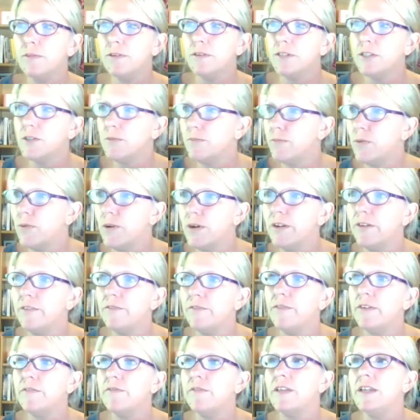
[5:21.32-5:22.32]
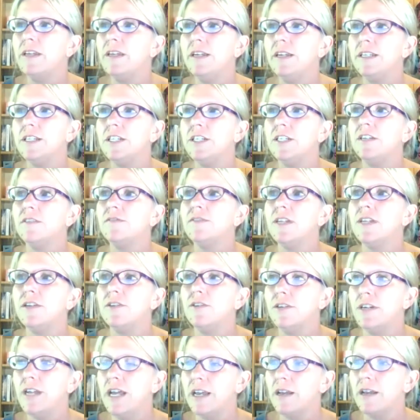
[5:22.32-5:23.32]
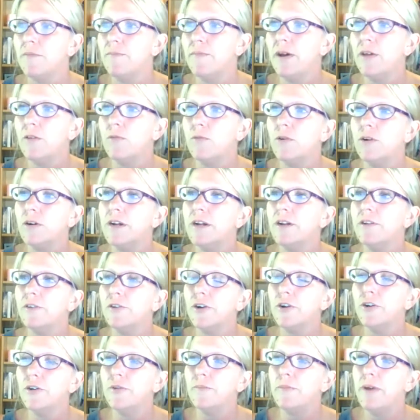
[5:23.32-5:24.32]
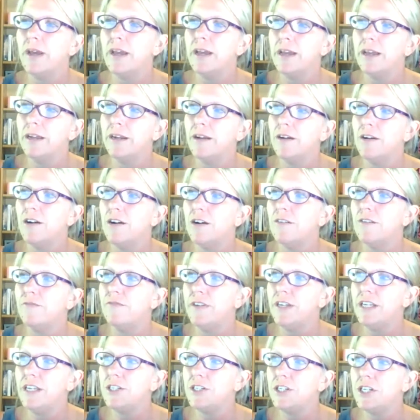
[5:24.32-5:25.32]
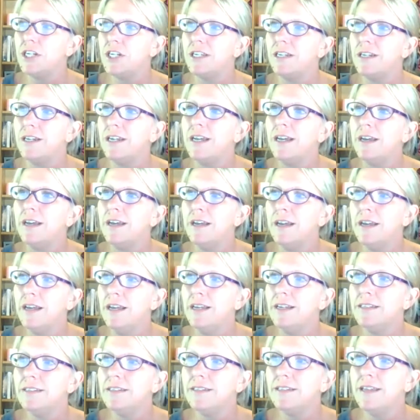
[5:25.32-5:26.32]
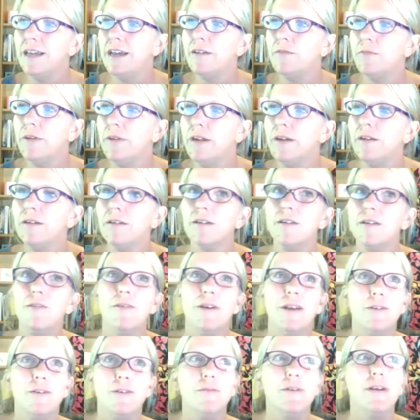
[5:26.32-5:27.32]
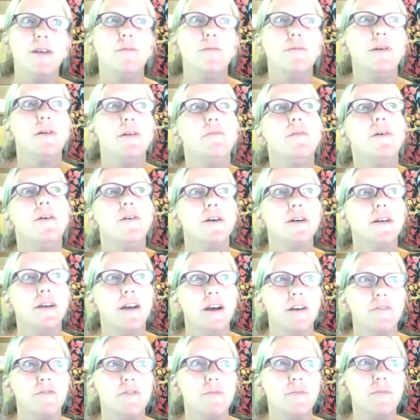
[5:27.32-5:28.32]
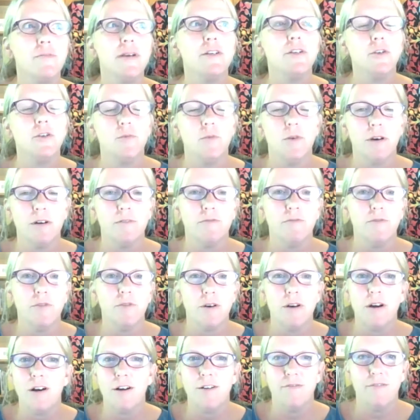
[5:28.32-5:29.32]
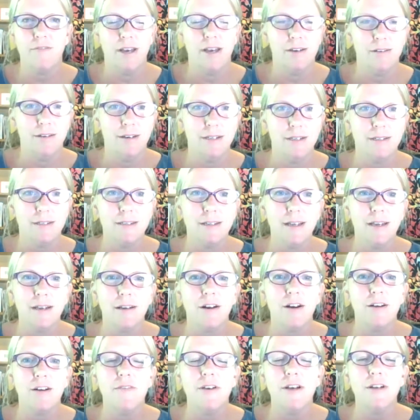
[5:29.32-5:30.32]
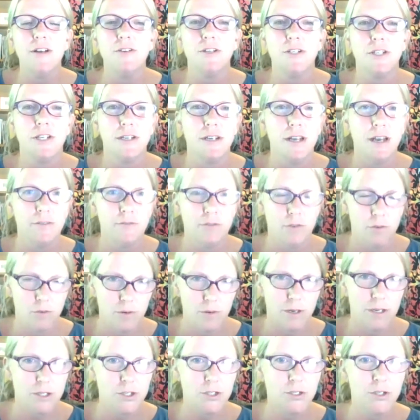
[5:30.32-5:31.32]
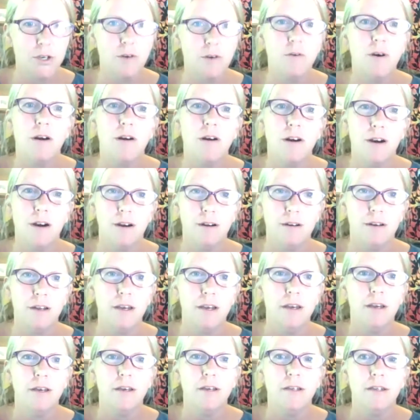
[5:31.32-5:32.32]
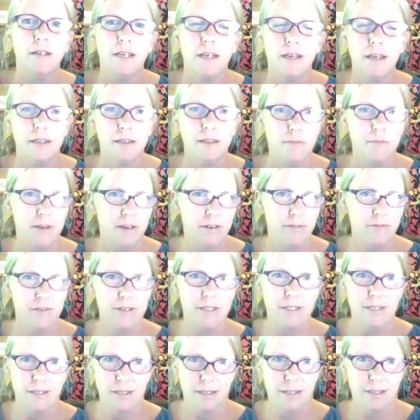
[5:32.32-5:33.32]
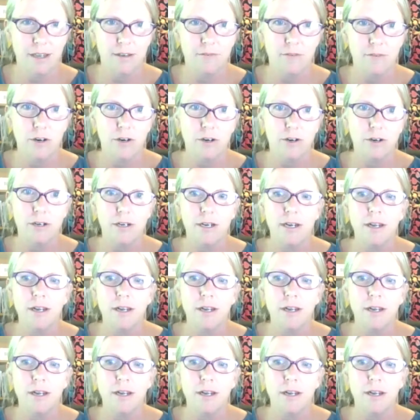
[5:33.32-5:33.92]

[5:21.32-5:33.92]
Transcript: is supportive of the initiatives undertaken by the working group, and our vision is that we want government to work for our veterans. Like, our veterans shouldn't have to work so hard to get the benefits that they've earned.